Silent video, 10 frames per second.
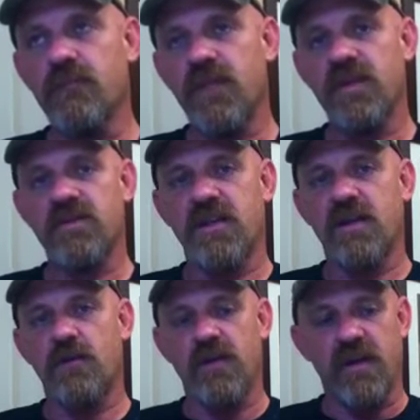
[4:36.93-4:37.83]
Next thing
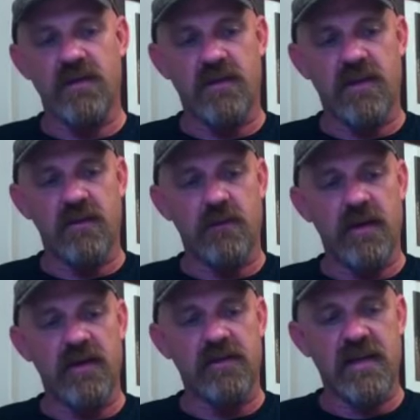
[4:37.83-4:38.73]
I want to talk
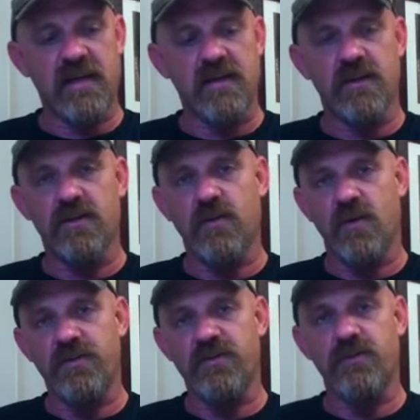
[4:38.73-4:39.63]
about is I got another
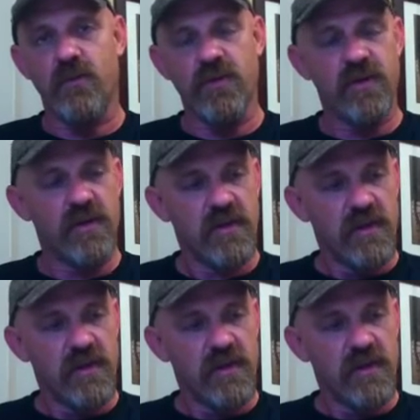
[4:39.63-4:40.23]
quandary for you.